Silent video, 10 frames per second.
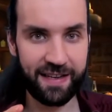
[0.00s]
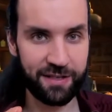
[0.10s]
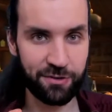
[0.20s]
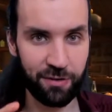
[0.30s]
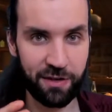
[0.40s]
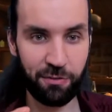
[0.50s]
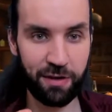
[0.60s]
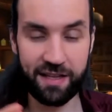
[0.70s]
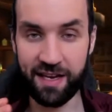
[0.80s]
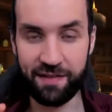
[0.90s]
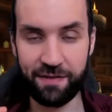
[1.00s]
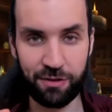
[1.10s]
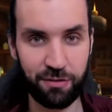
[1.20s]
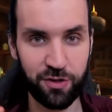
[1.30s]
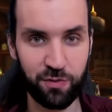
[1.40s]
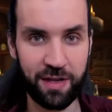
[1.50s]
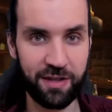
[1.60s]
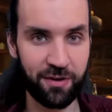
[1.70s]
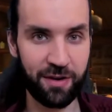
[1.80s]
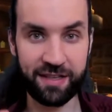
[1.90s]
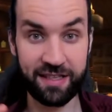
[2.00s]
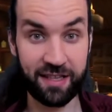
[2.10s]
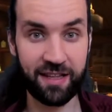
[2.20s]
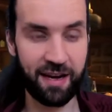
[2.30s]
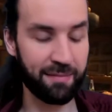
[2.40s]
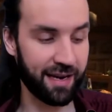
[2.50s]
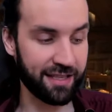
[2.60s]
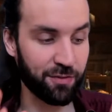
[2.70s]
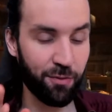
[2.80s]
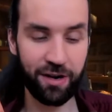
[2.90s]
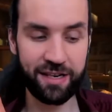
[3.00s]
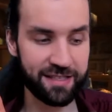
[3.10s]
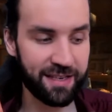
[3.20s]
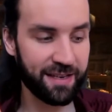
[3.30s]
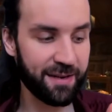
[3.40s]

It's all inulin, erythritol, sweetener, and gluten gum, and it works.